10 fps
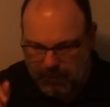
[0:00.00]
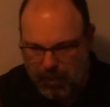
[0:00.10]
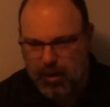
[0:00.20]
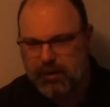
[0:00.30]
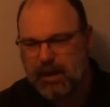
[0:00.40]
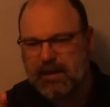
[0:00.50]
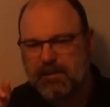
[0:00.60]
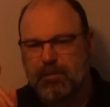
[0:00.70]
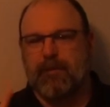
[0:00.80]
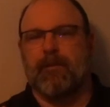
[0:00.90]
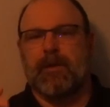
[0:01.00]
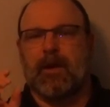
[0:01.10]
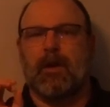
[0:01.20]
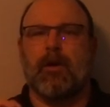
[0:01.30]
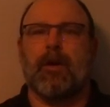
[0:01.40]
apartheid's, from de
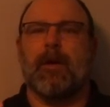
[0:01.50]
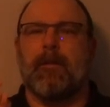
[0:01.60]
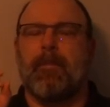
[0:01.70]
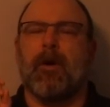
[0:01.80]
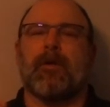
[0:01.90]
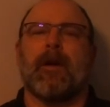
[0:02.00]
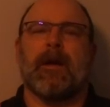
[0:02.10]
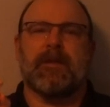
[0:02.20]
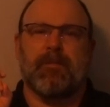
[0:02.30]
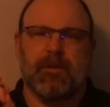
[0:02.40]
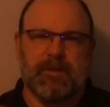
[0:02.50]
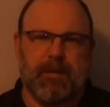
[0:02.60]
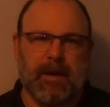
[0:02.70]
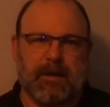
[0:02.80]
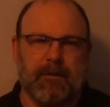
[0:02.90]
Klerk and apartheid's
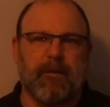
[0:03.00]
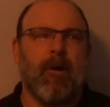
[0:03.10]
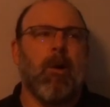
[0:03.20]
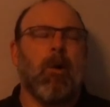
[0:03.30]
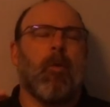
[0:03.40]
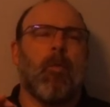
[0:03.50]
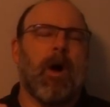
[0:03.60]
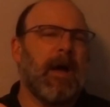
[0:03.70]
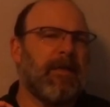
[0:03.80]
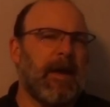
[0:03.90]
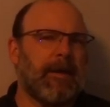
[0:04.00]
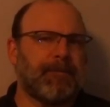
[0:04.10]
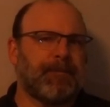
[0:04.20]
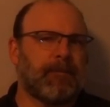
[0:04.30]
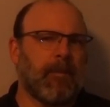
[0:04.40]
perspective, why then?
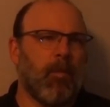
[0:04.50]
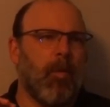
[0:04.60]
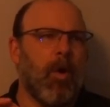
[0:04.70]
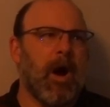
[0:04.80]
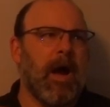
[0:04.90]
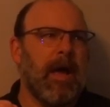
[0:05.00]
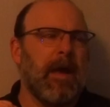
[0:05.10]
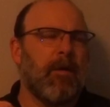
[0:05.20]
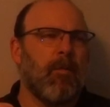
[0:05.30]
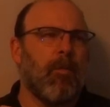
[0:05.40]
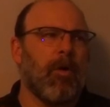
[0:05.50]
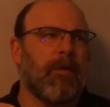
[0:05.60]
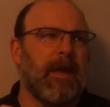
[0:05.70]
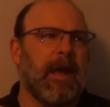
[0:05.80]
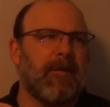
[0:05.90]
Why were
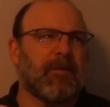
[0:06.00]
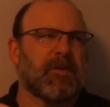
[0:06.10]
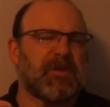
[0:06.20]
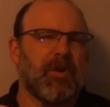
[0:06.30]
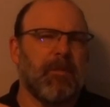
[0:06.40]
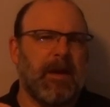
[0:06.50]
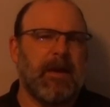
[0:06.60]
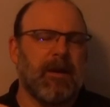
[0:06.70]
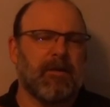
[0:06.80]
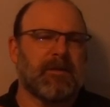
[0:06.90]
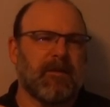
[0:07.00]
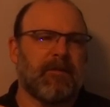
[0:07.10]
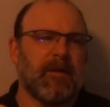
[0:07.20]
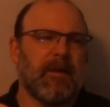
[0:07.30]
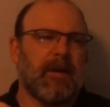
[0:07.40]
they, after so many years
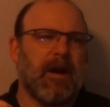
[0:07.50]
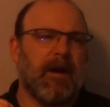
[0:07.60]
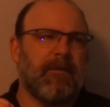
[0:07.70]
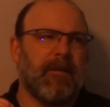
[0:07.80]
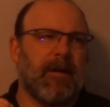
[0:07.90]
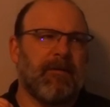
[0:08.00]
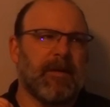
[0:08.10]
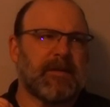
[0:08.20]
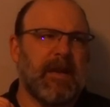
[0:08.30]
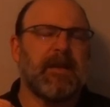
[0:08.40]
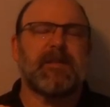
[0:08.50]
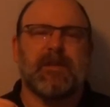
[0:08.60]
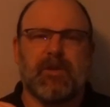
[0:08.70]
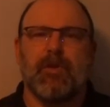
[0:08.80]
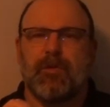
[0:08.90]
of, of, of this
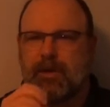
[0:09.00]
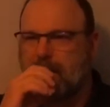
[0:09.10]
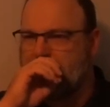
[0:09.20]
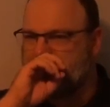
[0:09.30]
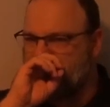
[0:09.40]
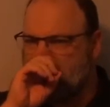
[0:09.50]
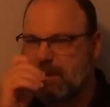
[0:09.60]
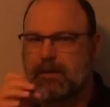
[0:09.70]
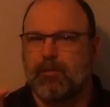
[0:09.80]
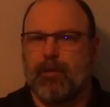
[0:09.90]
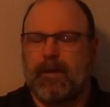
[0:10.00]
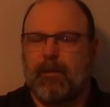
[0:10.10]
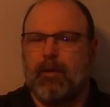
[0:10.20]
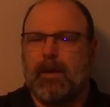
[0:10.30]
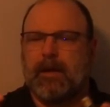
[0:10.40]
institutionalized racism, were they
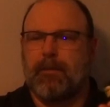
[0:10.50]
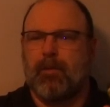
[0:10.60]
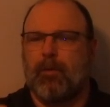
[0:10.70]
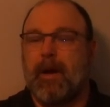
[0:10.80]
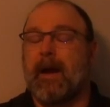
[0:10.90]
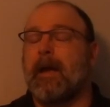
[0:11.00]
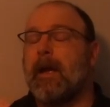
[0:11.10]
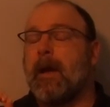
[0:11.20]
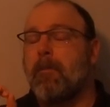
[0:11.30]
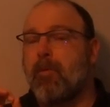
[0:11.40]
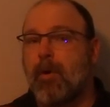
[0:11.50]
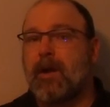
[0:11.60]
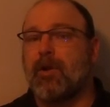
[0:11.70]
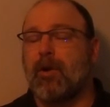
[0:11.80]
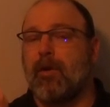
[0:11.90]
willing to pull back?
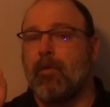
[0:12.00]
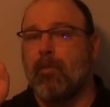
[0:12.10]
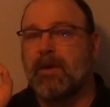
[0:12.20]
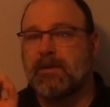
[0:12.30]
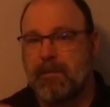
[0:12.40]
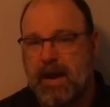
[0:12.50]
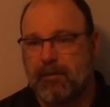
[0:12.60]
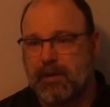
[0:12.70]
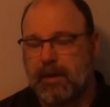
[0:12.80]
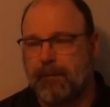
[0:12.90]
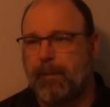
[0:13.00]
Pressure was mounting.